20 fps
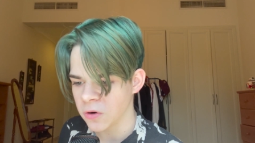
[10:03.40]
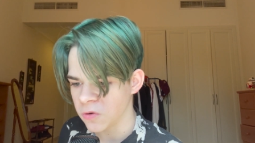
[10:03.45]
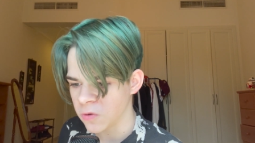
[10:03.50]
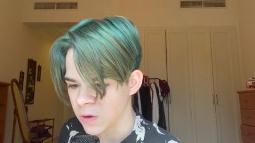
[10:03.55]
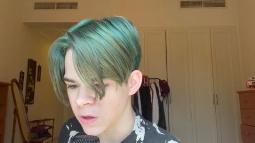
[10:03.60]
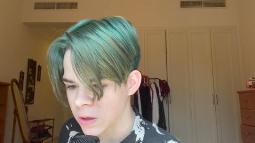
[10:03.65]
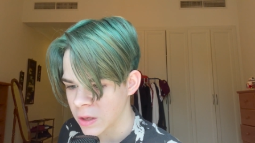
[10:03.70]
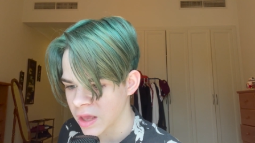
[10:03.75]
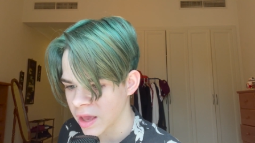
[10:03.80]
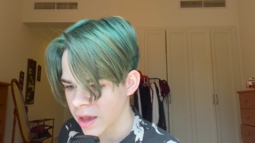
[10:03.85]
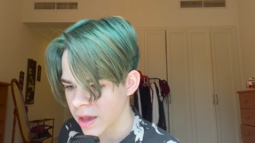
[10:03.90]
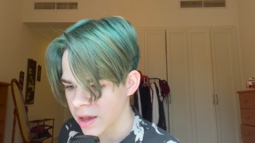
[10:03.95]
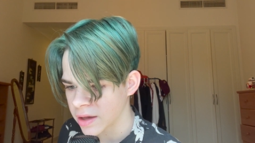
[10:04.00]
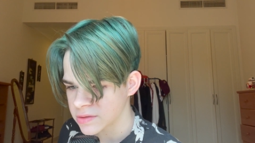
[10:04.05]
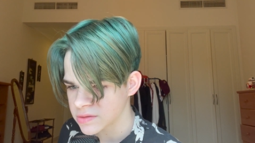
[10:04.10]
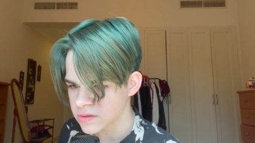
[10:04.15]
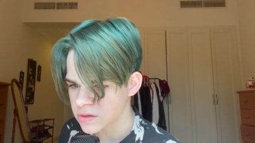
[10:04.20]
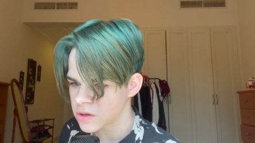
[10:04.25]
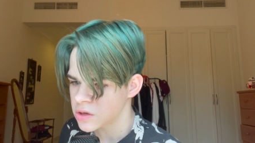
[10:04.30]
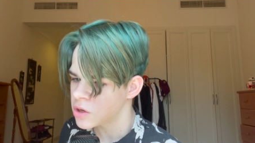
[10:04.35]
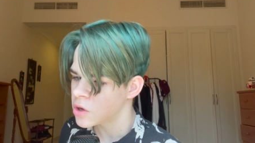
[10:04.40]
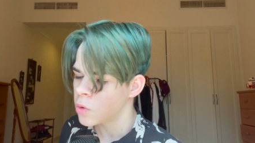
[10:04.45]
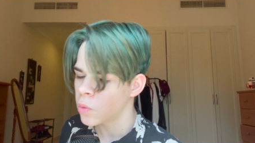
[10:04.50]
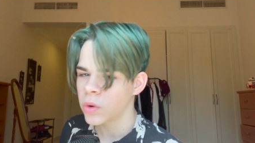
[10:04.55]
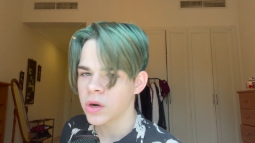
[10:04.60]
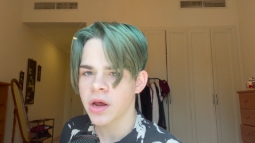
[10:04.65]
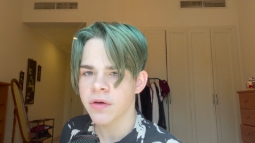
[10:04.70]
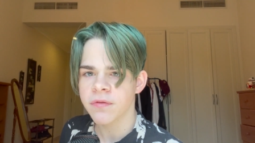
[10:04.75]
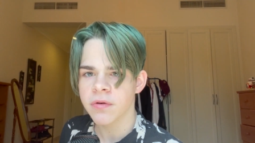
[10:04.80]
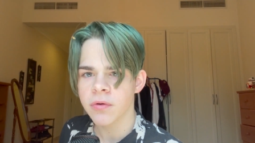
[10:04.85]
recast.
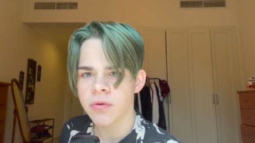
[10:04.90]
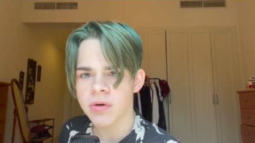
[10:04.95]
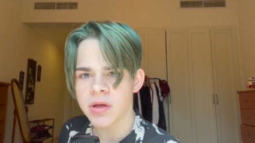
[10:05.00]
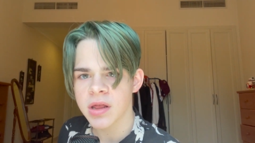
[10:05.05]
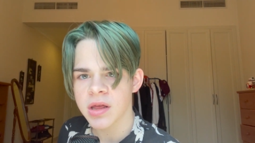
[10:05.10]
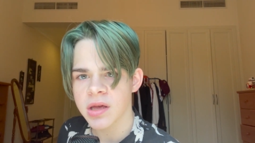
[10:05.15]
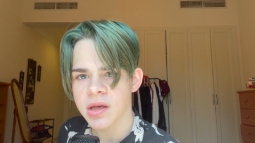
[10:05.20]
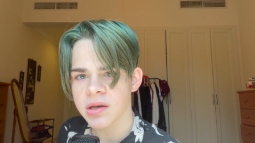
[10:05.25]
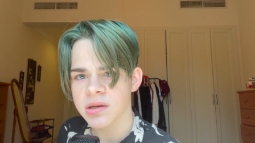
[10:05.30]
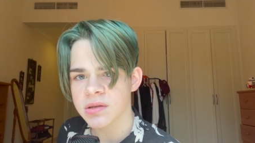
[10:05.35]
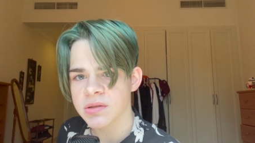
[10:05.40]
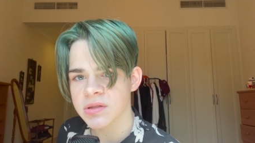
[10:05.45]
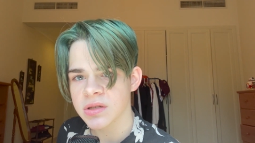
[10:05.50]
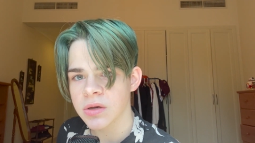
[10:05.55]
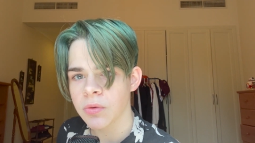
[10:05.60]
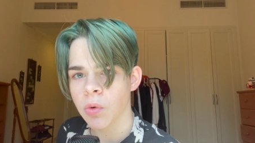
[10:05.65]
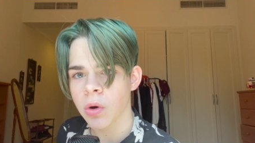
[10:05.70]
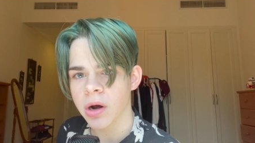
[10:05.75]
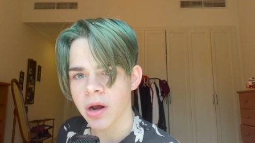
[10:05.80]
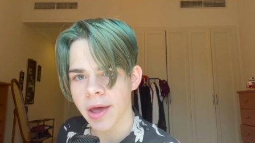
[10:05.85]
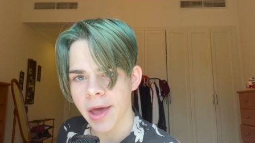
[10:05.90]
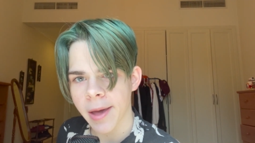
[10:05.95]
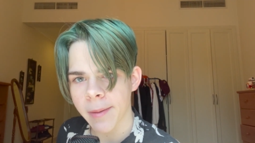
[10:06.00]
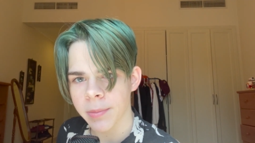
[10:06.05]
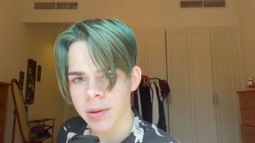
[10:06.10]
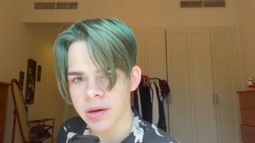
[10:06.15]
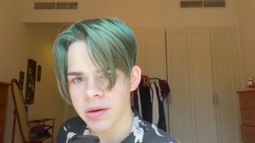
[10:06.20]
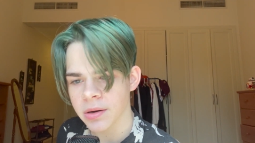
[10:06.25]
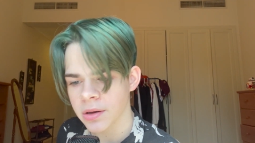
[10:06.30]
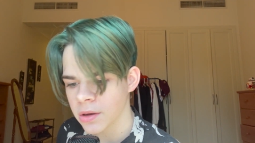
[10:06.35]
We never really get to see what
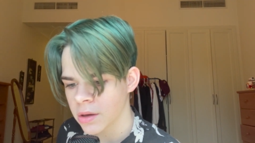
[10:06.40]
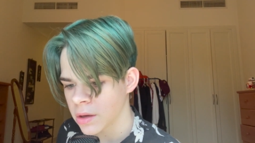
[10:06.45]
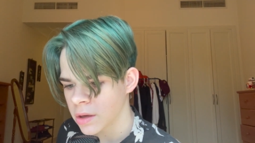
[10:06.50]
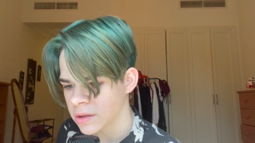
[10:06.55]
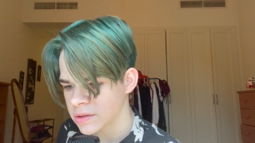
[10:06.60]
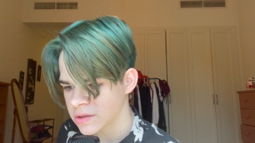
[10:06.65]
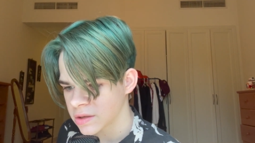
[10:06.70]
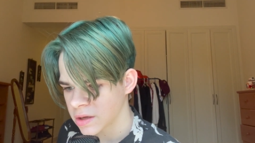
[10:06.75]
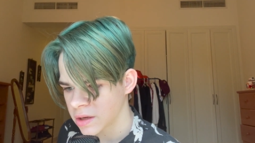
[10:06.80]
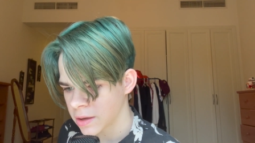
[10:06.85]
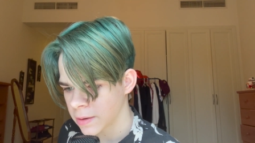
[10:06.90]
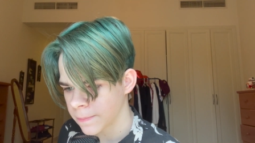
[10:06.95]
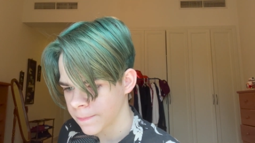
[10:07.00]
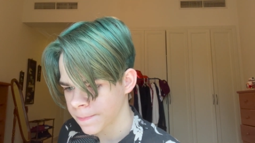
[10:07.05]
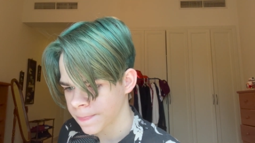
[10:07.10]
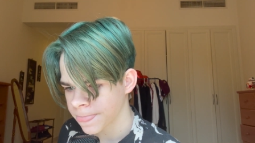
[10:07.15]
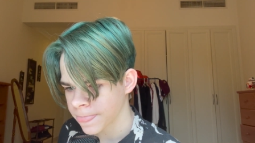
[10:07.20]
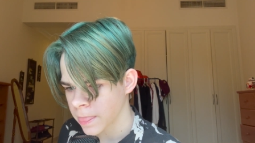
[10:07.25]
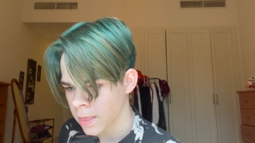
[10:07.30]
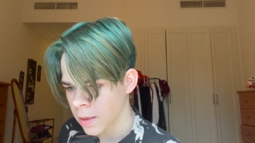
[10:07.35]
happened to him.